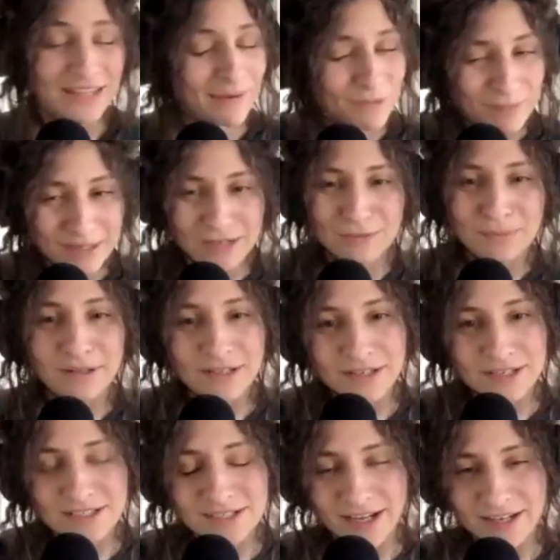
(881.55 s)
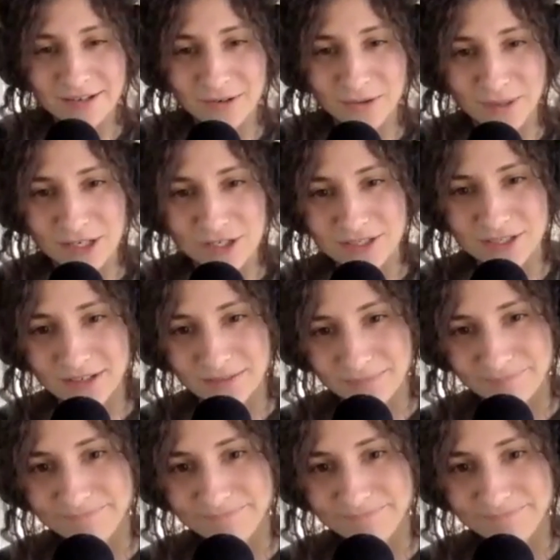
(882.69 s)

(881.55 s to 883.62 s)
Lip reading: That would be a really good tie down question.